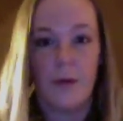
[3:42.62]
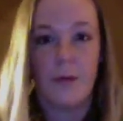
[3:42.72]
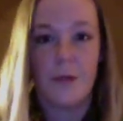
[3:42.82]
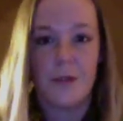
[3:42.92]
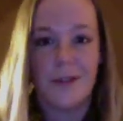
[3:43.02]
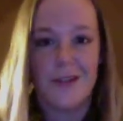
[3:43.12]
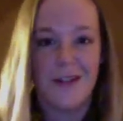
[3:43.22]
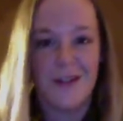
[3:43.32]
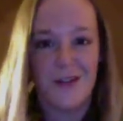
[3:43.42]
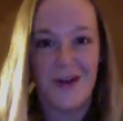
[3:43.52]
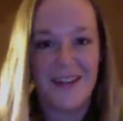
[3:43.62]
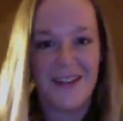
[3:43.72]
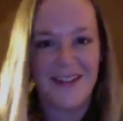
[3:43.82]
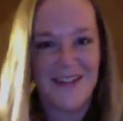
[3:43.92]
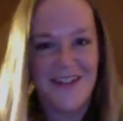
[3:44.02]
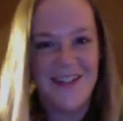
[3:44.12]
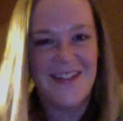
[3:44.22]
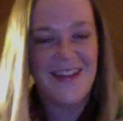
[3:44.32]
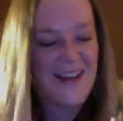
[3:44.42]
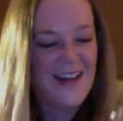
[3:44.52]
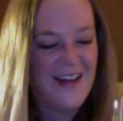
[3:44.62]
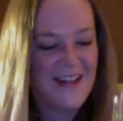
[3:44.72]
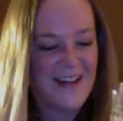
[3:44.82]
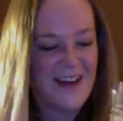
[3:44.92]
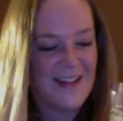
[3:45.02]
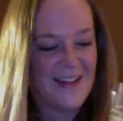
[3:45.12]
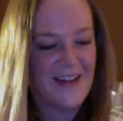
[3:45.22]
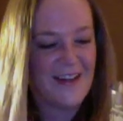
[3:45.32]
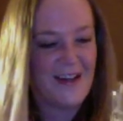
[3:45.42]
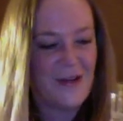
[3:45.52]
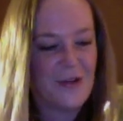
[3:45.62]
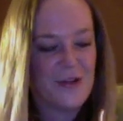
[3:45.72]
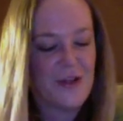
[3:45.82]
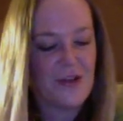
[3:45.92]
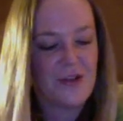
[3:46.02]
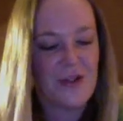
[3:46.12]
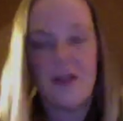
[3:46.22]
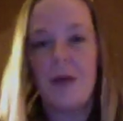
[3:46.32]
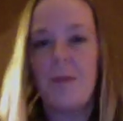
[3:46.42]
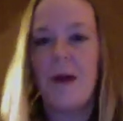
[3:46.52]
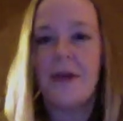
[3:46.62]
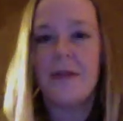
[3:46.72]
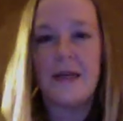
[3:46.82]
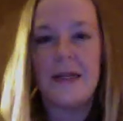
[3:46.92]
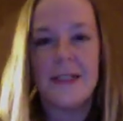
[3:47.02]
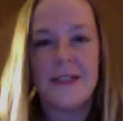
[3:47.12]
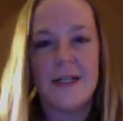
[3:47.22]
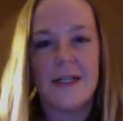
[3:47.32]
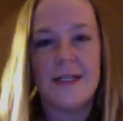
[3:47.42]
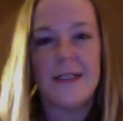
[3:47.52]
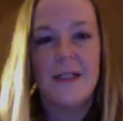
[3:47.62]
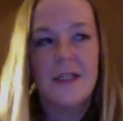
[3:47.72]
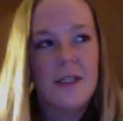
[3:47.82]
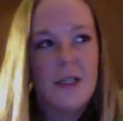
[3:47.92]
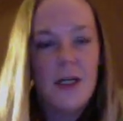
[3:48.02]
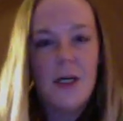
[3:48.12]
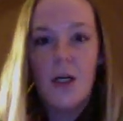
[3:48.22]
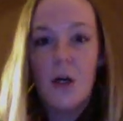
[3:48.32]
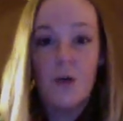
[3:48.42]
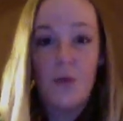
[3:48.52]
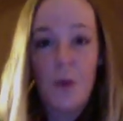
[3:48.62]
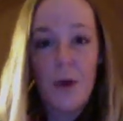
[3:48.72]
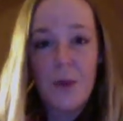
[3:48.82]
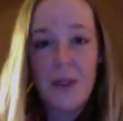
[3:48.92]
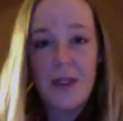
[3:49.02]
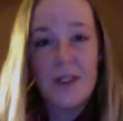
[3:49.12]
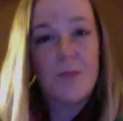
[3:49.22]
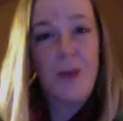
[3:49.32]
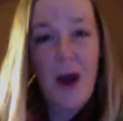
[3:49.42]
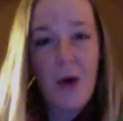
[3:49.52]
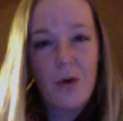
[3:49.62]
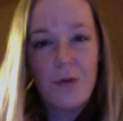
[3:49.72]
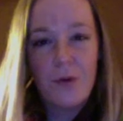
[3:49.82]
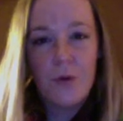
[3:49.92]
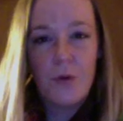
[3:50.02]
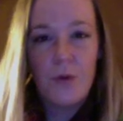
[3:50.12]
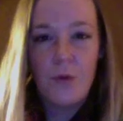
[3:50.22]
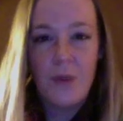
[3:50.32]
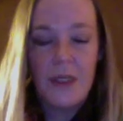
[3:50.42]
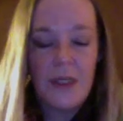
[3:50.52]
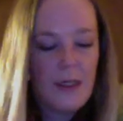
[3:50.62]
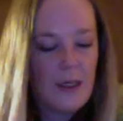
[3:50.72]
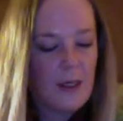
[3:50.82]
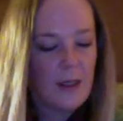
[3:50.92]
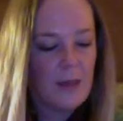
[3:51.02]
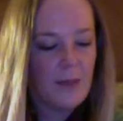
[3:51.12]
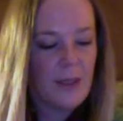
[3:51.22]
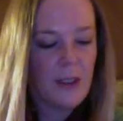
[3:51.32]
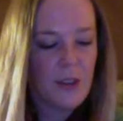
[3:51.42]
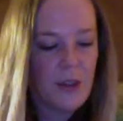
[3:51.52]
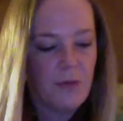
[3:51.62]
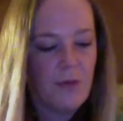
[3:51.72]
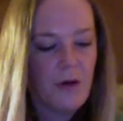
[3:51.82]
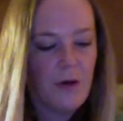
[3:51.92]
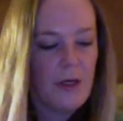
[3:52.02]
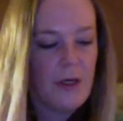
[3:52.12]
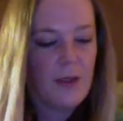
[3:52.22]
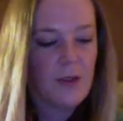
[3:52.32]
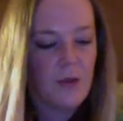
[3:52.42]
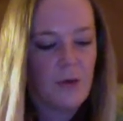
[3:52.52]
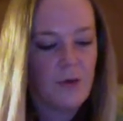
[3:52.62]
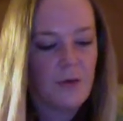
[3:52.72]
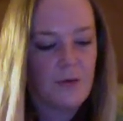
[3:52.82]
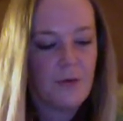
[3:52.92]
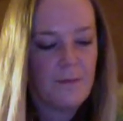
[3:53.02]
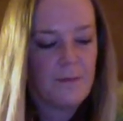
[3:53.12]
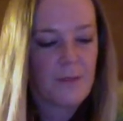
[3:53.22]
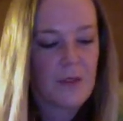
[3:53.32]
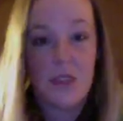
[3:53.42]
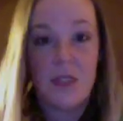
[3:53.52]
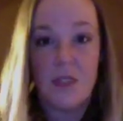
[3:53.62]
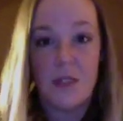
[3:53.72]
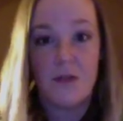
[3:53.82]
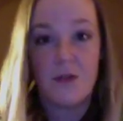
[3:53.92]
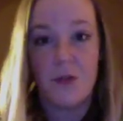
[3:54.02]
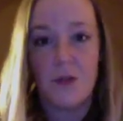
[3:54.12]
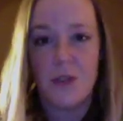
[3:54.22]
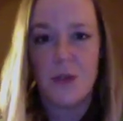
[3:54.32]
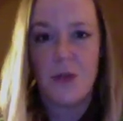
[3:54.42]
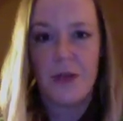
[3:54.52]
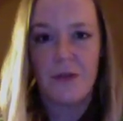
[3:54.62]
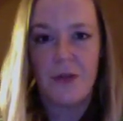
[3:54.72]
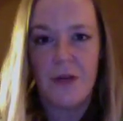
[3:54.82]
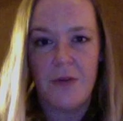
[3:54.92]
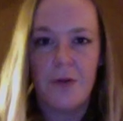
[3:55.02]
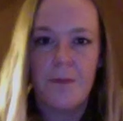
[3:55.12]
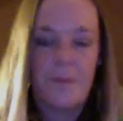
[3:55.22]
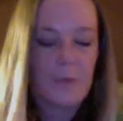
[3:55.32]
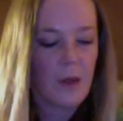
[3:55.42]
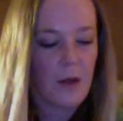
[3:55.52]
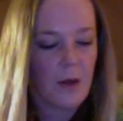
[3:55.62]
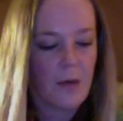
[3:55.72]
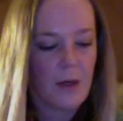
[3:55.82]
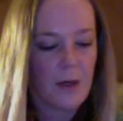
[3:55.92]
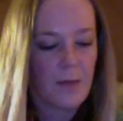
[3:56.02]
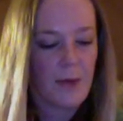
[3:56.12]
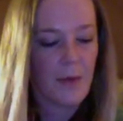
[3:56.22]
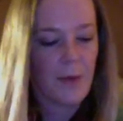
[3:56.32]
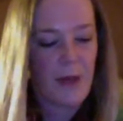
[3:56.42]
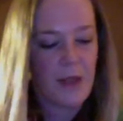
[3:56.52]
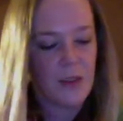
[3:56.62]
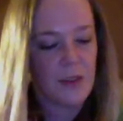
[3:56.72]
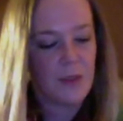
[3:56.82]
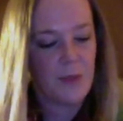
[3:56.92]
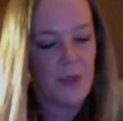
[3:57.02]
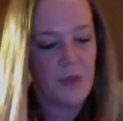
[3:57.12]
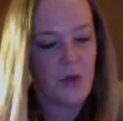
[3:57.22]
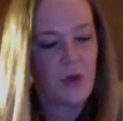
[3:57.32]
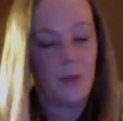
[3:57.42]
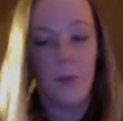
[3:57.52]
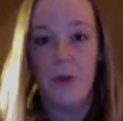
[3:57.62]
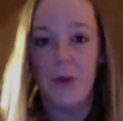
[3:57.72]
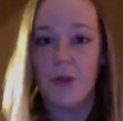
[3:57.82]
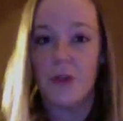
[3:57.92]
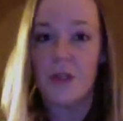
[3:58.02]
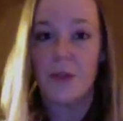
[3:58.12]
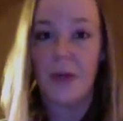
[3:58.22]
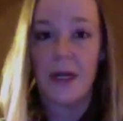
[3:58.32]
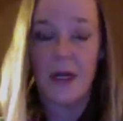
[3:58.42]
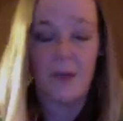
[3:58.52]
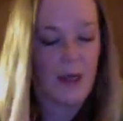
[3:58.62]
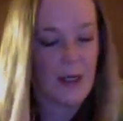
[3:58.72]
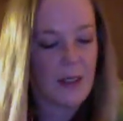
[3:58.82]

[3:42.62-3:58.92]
Just to sit and drink this. It's not. There's nothing about it that is overwhelming. That's powerful, really, unless you're very sort of sensitive to a sweet flavor. I would imagine this would be a drinkable beer for just about anybody.